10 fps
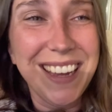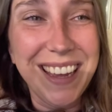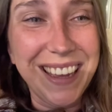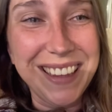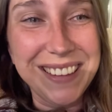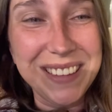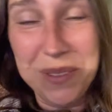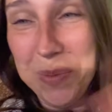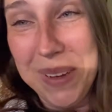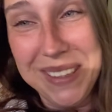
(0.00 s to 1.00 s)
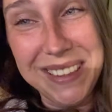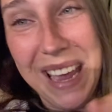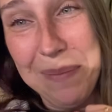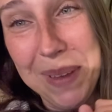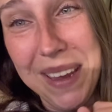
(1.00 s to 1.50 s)
and everybody's
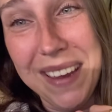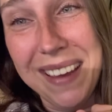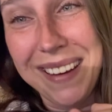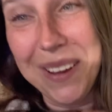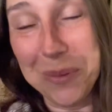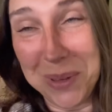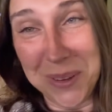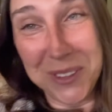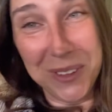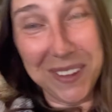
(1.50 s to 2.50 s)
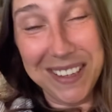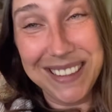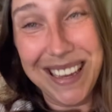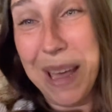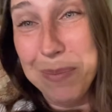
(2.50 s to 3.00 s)
happy, and I hope you enjoyed
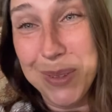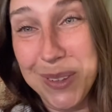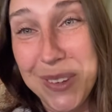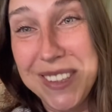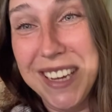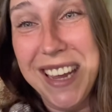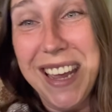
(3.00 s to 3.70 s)
this episode.